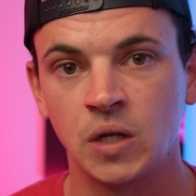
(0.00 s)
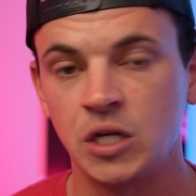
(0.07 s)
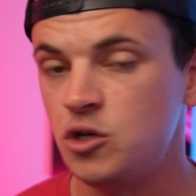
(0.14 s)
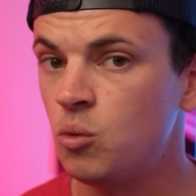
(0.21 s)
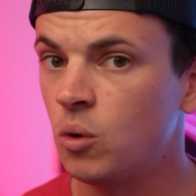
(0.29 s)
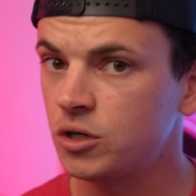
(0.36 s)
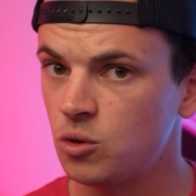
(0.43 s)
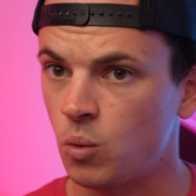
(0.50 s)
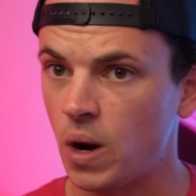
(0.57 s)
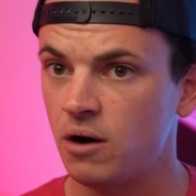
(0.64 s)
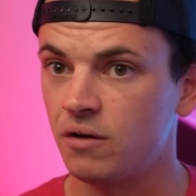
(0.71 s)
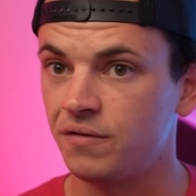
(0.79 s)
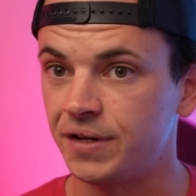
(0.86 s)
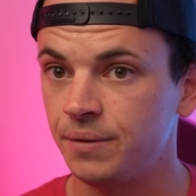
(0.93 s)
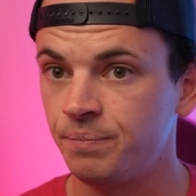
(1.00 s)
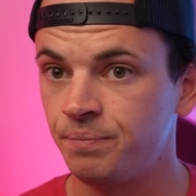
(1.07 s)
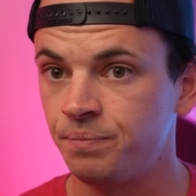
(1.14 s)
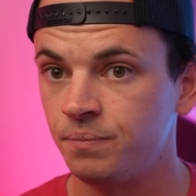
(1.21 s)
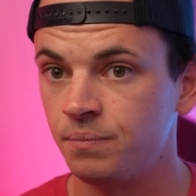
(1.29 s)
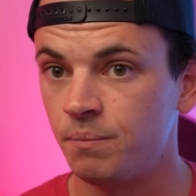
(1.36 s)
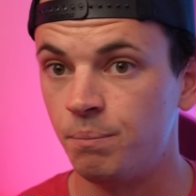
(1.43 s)
You weren't aware of it,
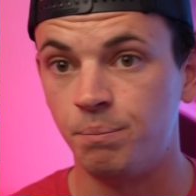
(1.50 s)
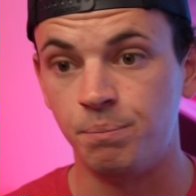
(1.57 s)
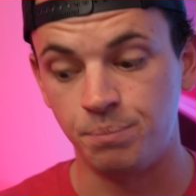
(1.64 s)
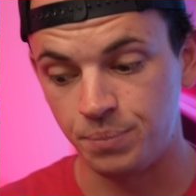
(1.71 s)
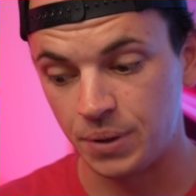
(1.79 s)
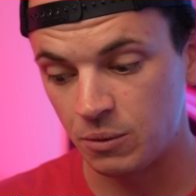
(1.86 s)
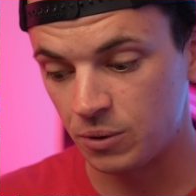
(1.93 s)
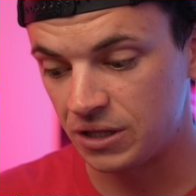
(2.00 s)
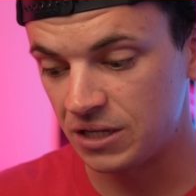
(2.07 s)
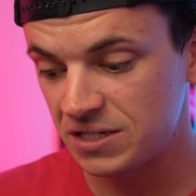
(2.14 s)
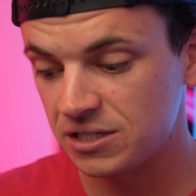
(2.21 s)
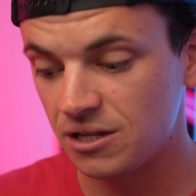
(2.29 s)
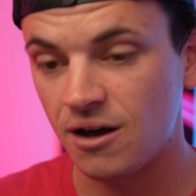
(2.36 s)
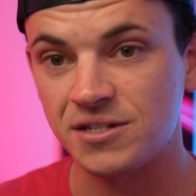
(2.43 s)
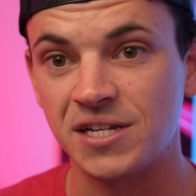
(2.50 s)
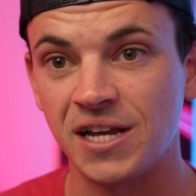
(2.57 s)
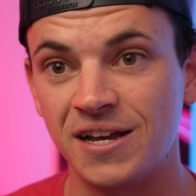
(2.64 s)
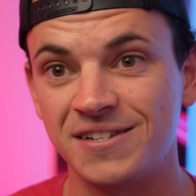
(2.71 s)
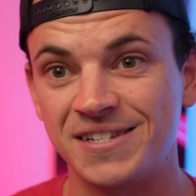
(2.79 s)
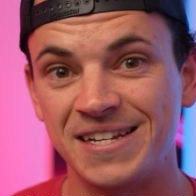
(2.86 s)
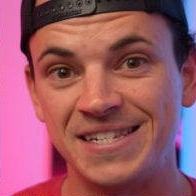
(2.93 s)
but what this law
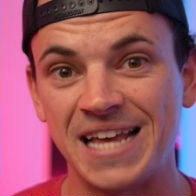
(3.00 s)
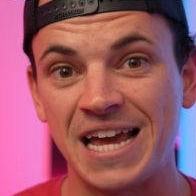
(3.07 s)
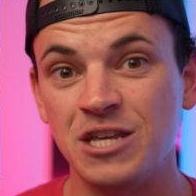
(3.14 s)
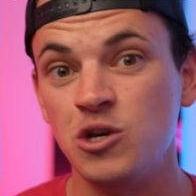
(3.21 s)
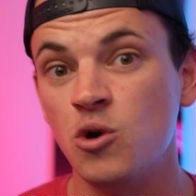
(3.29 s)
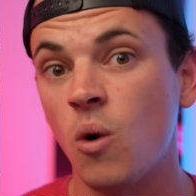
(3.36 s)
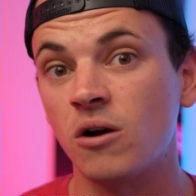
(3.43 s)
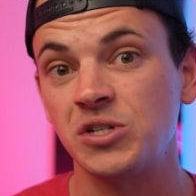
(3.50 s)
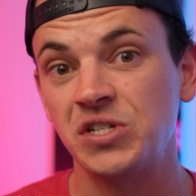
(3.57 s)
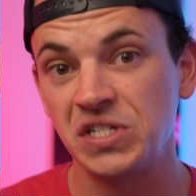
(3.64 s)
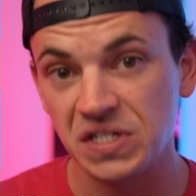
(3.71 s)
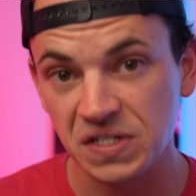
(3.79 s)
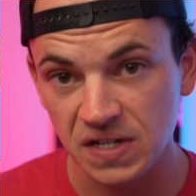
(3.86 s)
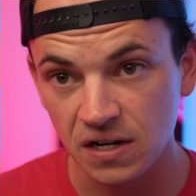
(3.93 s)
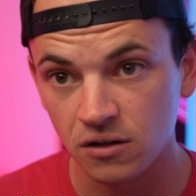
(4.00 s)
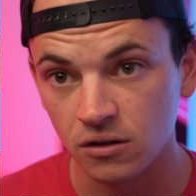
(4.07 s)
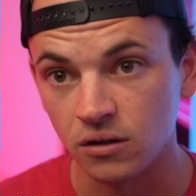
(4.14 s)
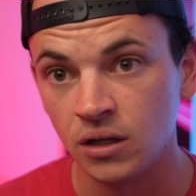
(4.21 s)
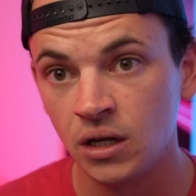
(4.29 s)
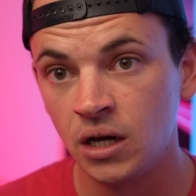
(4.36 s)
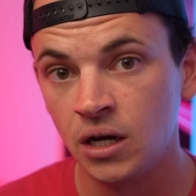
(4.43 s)
says is that you are
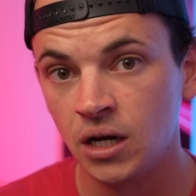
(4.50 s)
still